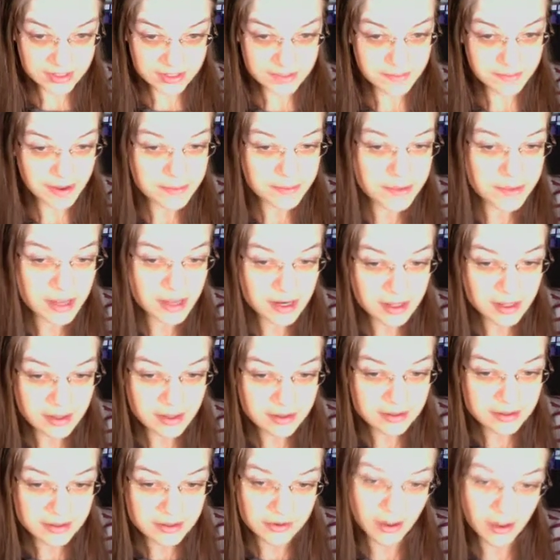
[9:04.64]
my
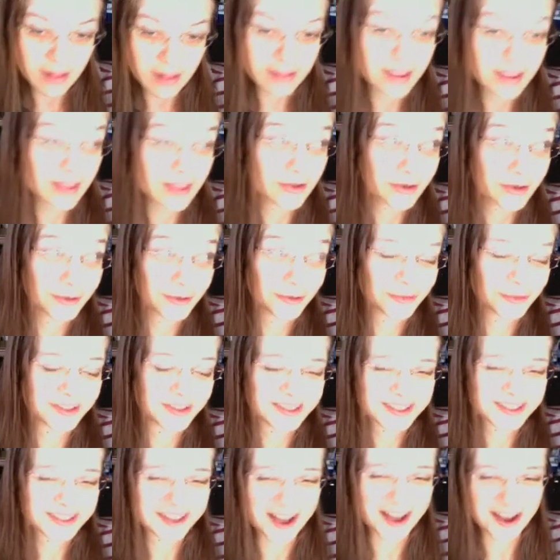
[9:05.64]
opinions, and all the other human
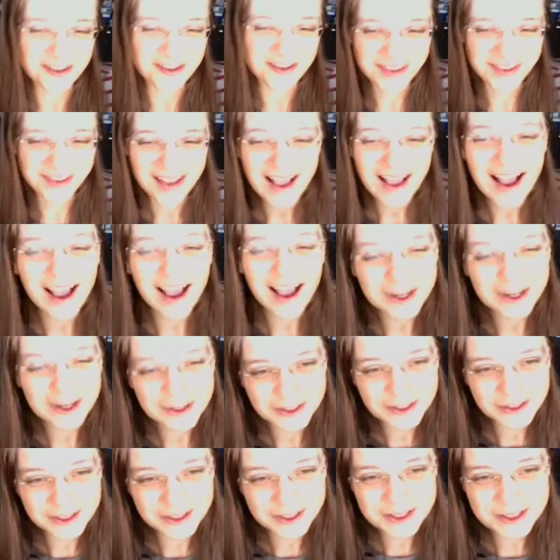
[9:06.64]
stuff, I
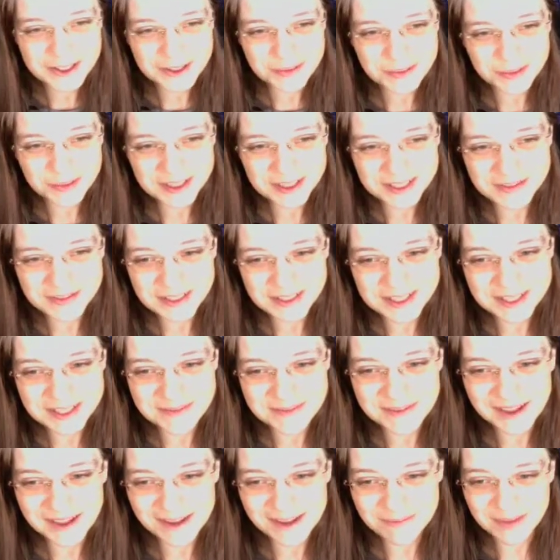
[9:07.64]
encourage you to please visit
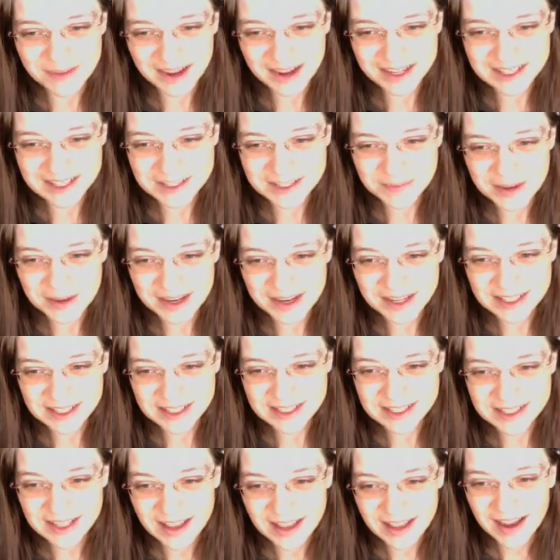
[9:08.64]
me on MySpace.
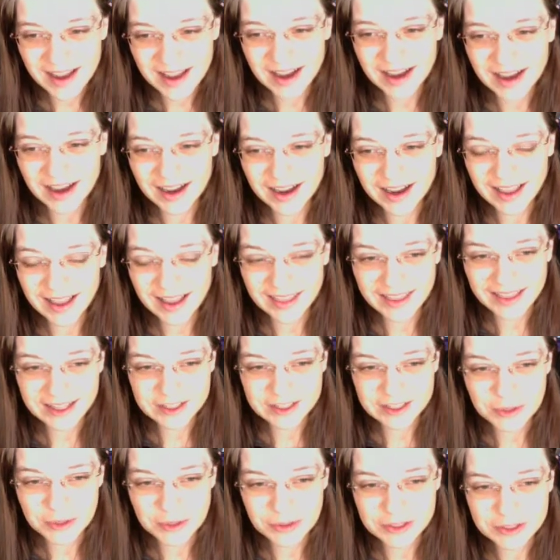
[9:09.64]
I like to
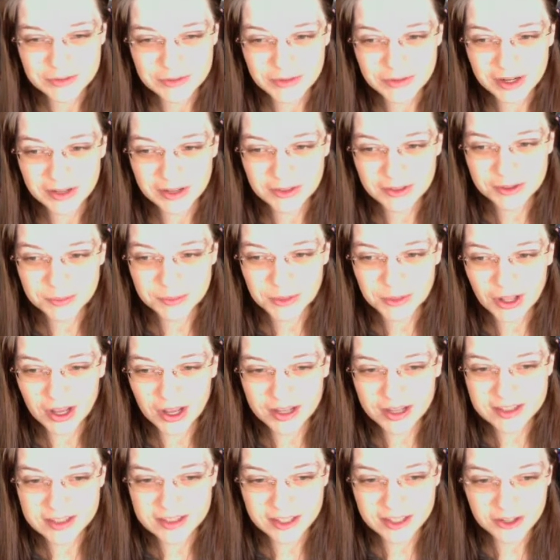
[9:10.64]
post regular
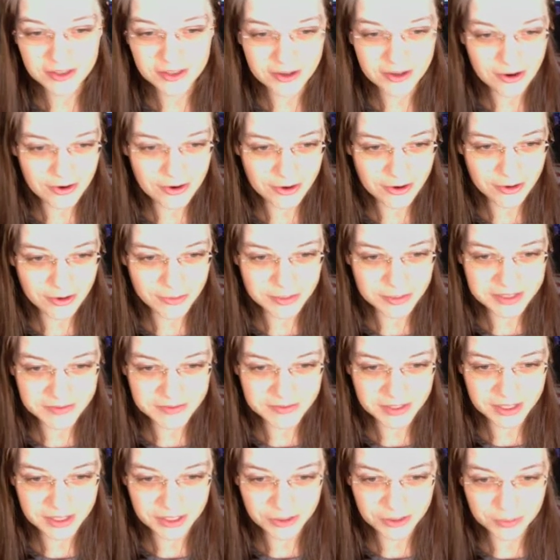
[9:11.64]
blogs there that aren't always
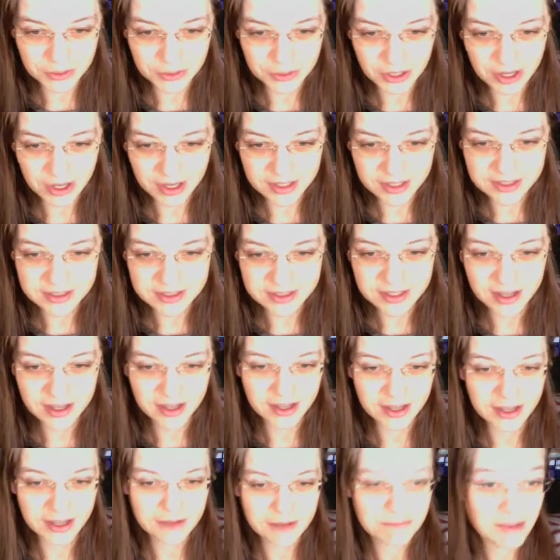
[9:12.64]
video blogs.
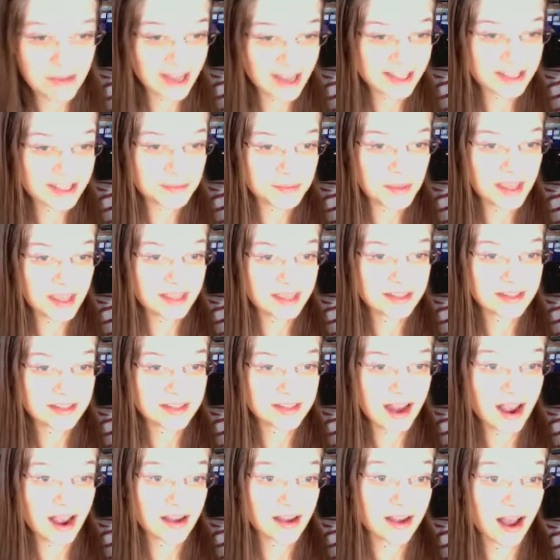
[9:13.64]

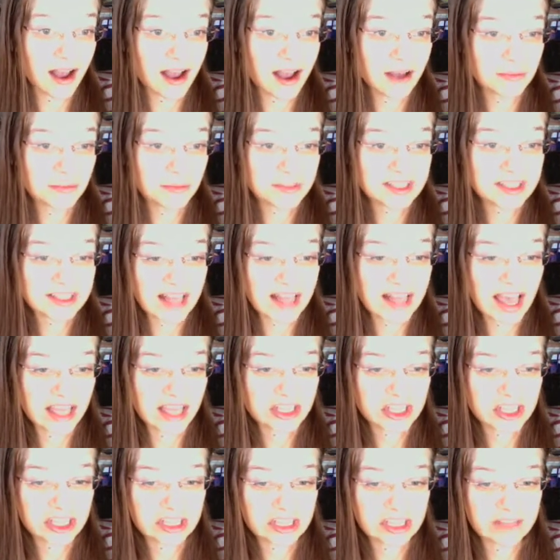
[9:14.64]

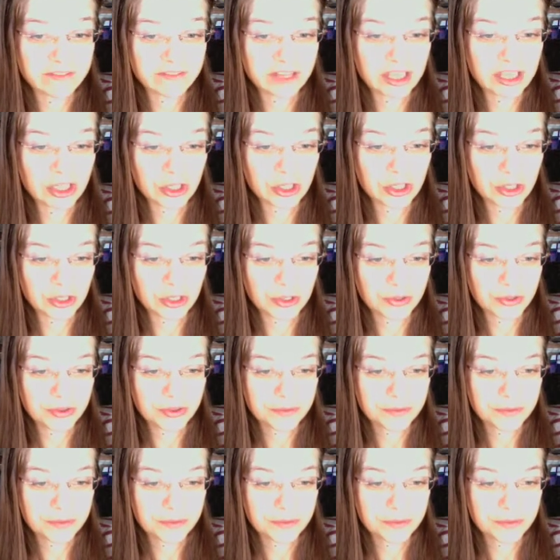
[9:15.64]
myspace.com/givingearth.